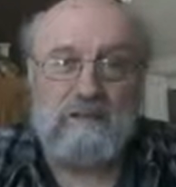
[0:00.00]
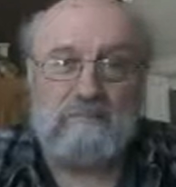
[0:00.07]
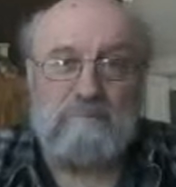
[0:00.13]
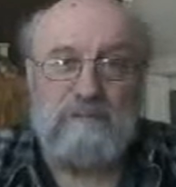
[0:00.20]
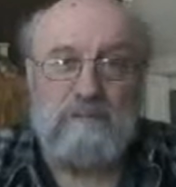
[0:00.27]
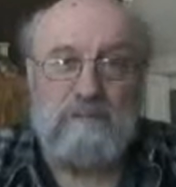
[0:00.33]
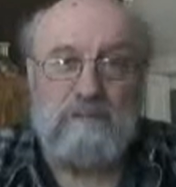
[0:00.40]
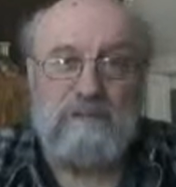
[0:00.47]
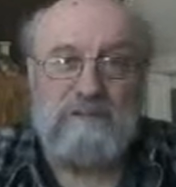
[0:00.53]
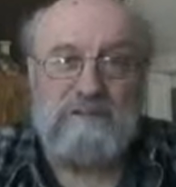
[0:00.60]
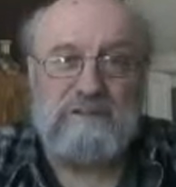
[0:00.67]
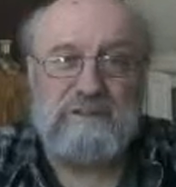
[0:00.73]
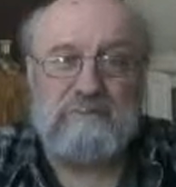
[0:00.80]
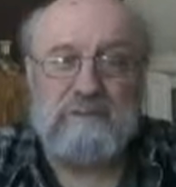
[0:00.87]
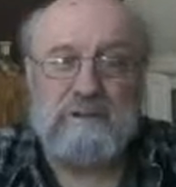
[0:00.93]
But what is
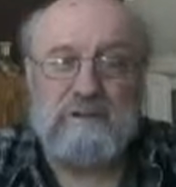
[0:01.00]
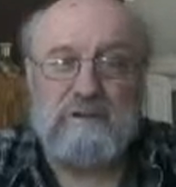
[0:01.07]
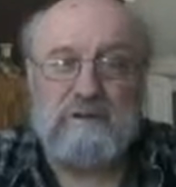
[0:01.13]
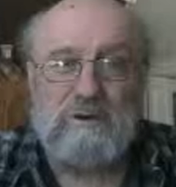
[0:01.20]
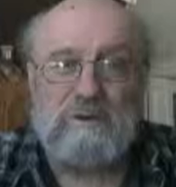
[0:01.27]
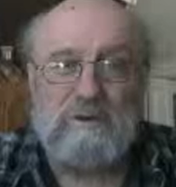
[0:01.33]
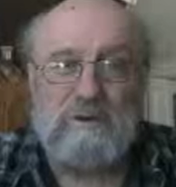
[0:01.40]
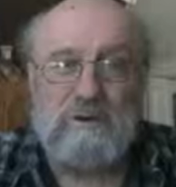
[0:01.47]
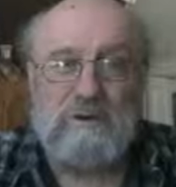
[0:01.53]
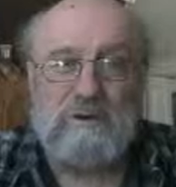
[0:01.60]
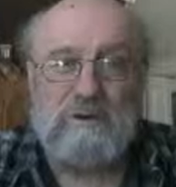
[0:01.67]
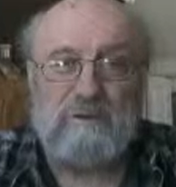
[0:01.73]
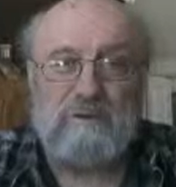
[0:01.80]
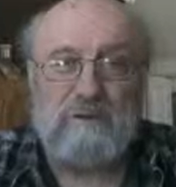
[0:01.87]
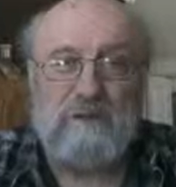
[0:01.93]
it about a
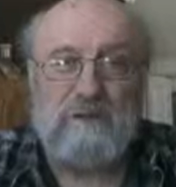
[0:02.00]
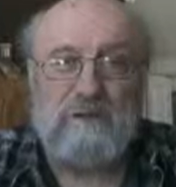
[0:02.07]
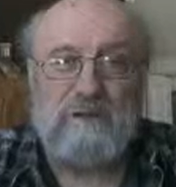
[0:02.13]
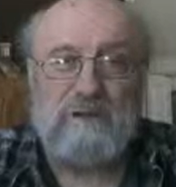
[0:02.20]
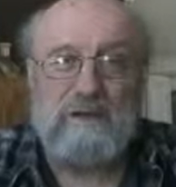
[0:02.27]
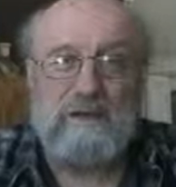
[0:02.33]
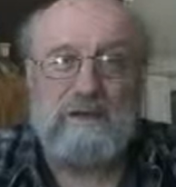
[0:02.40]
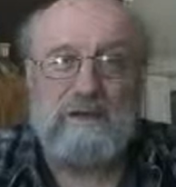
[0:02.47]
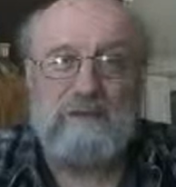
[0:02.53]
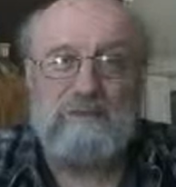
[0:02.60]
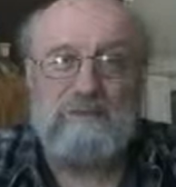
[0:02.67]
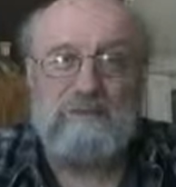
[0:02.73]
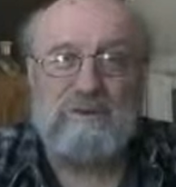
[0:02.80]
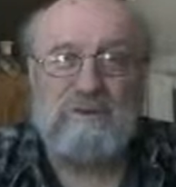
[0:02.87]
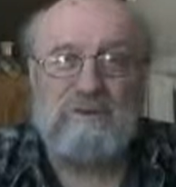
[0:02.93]
corporation? What
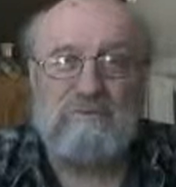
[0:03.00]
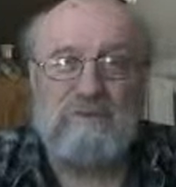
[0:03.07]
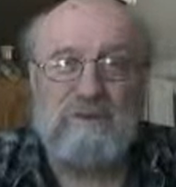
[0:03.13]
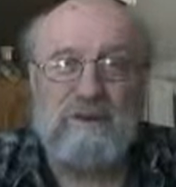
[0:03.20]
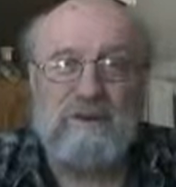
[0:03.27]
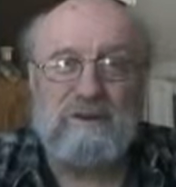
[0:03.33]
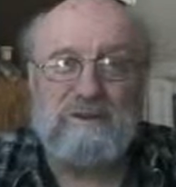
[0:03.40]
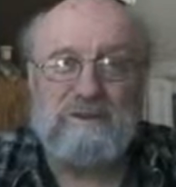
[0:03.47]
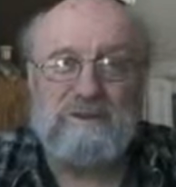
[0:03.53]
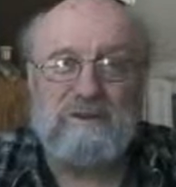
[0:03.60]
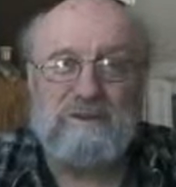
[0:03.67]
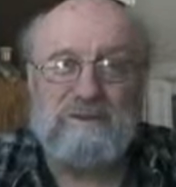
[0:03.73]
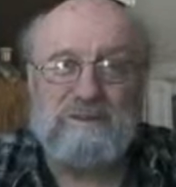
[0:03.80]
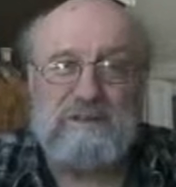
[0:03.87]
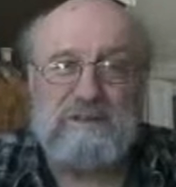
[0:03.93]
sort of
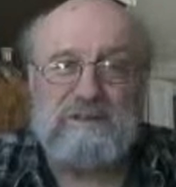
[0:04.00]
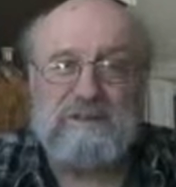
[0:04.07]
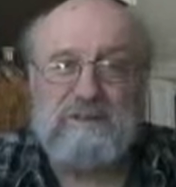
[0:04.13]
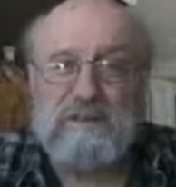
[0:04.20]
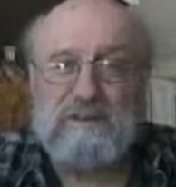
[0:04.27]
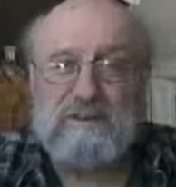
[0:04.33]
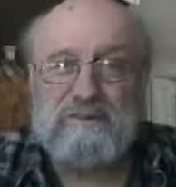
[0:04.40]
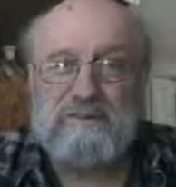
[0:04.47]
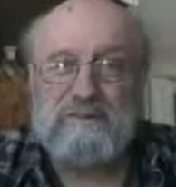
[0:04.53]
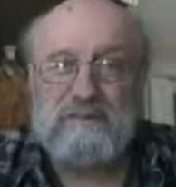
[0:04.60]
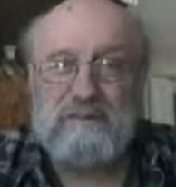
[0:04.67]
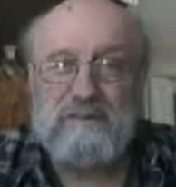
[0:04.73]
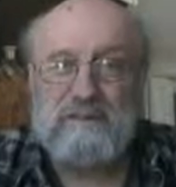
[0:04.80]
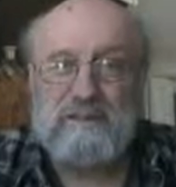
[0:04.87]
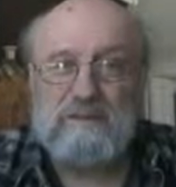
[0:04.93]
characteristics and how does it
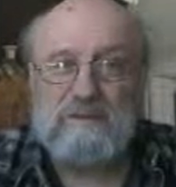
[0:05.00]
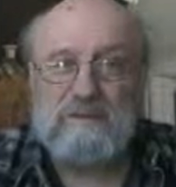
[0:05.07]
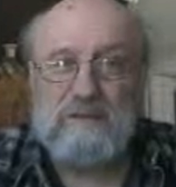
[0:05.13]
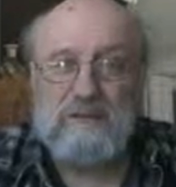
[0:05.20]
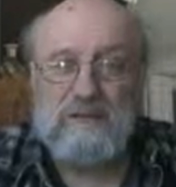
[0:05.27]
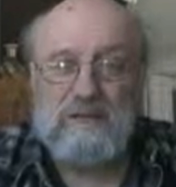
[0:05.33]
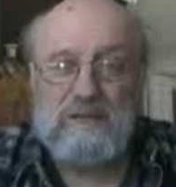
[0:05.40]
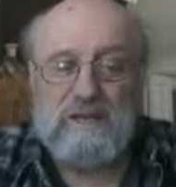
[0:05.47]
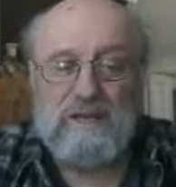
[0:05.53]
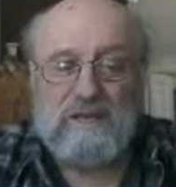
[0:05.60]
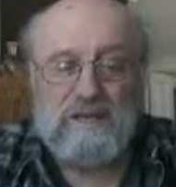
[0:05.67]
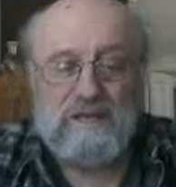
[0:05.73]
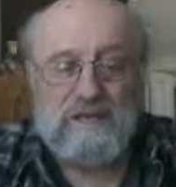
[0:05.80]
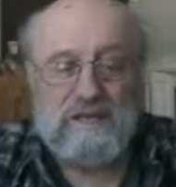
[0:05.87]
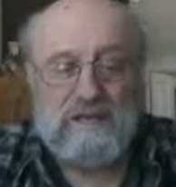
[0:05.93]
get them
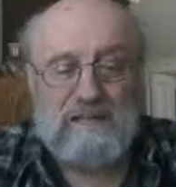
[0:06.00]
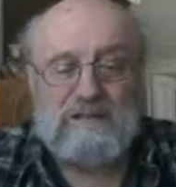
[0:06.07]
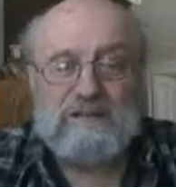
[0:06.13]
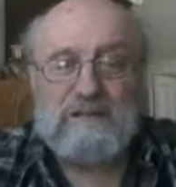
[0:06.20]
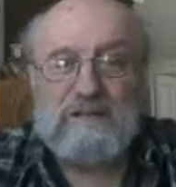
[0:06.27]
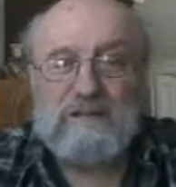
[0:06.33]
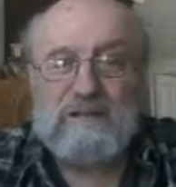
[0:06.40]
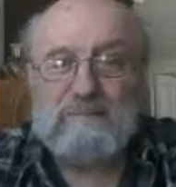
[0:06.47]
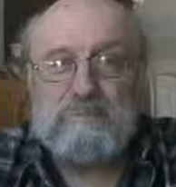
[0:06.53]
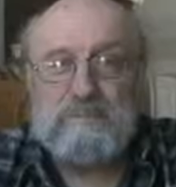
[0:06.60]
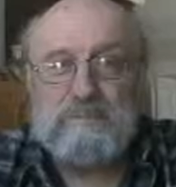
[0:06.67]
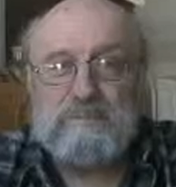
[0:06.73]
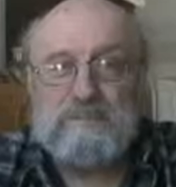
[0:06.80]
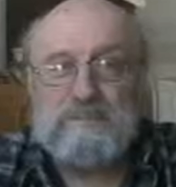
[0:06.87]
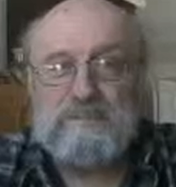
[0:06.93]
that lets it
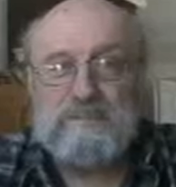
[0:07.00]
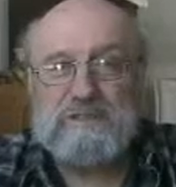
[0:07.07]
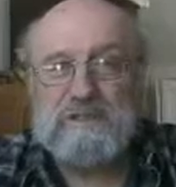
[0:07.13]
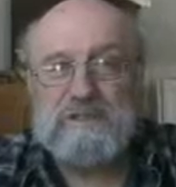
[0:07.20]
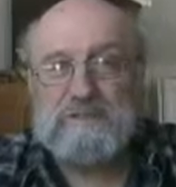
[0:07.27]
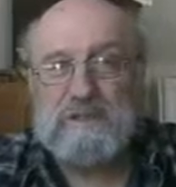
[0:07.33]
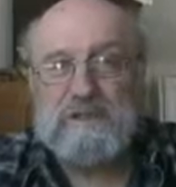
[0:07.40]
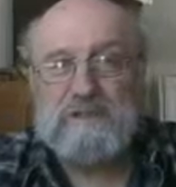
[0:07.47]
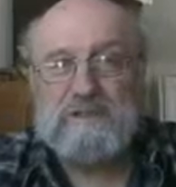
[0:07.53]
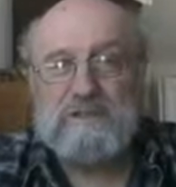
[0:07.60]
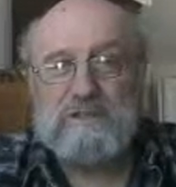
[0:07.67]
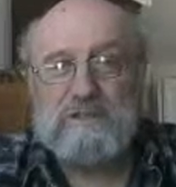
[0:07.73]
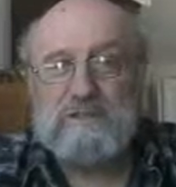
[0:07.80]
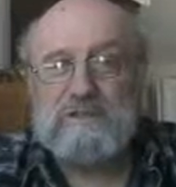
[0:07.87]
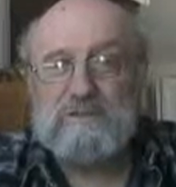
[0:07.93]
approach the situation
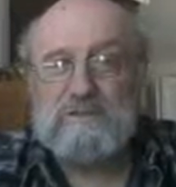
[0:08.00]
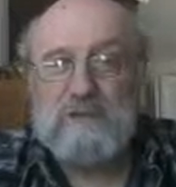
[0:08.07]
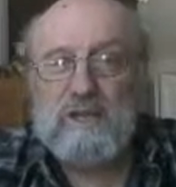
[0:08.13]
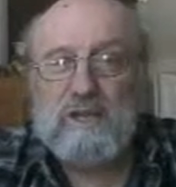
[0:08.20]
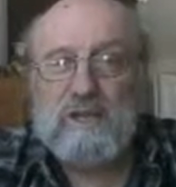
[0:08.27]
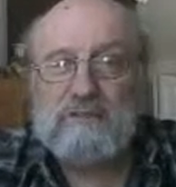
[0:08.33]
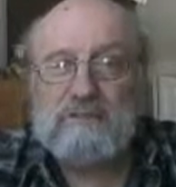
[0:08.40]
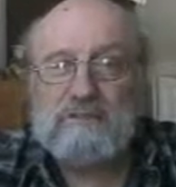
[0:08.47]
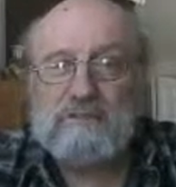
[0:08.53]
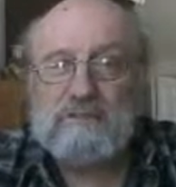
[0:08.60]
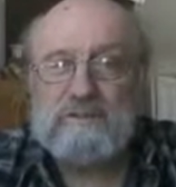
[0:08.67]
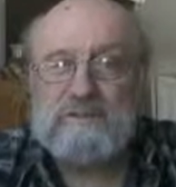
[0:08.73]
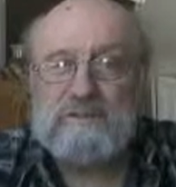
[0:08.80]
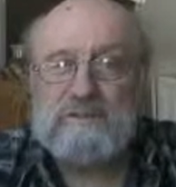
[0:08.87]
in this way? How does it